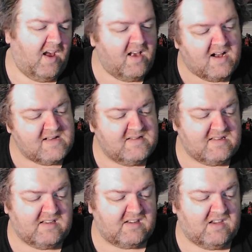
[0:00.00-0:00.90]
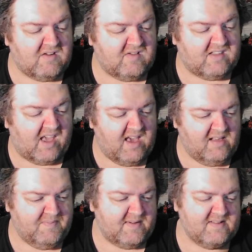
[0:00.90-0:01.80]
I guess it's an artillery
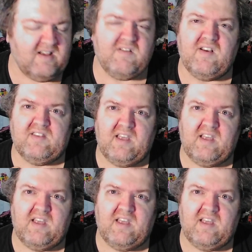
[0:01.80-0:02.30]
tank, but it's not really a